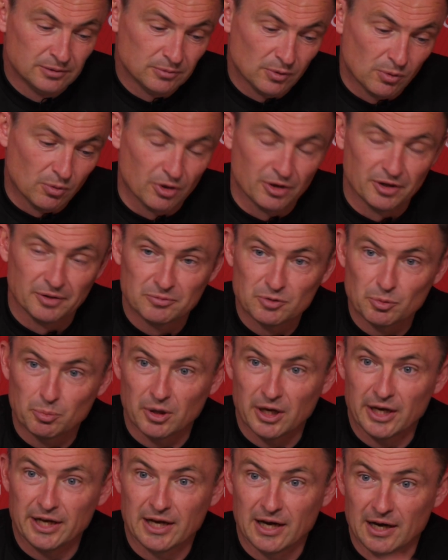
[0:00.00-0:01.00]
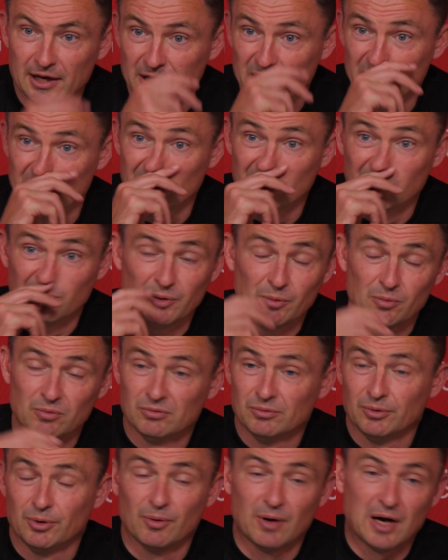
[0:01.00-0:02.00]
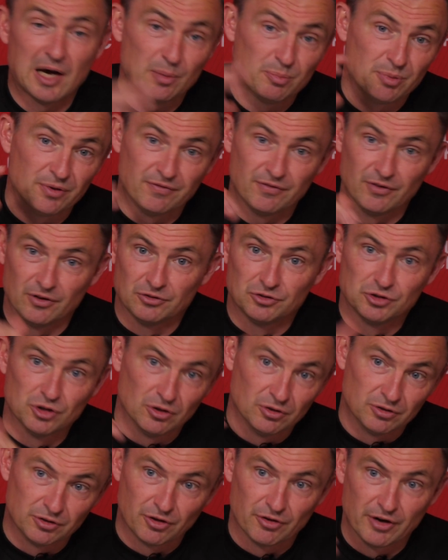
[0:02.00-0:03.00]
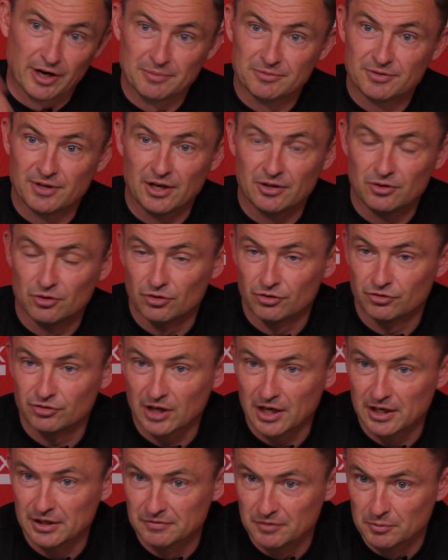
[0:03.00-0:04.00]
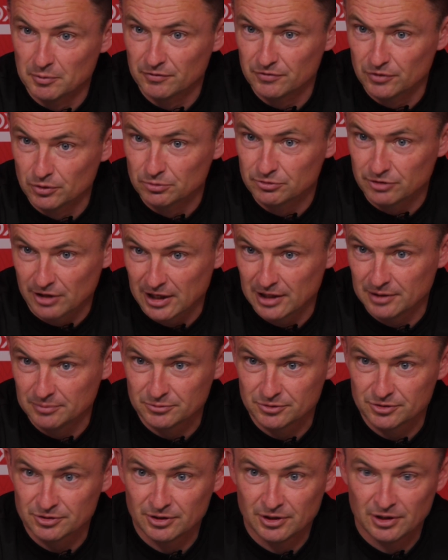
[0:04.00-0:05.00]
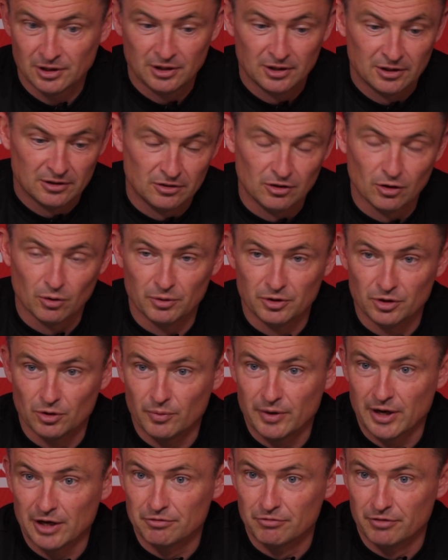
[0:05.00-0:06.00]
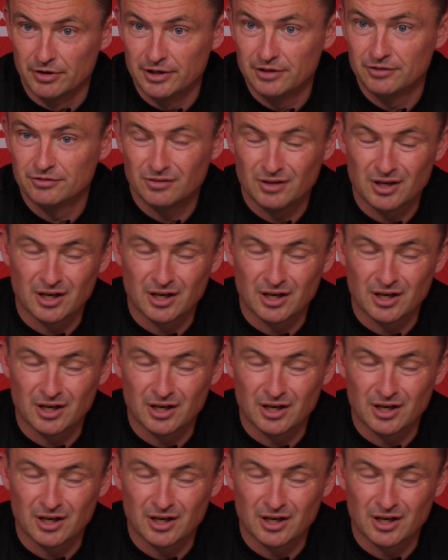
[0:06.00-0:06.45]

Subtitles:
we wanted him to play higher and we were happy for Jordan Graham to get the other side of him a few times, knowing that we had Reece.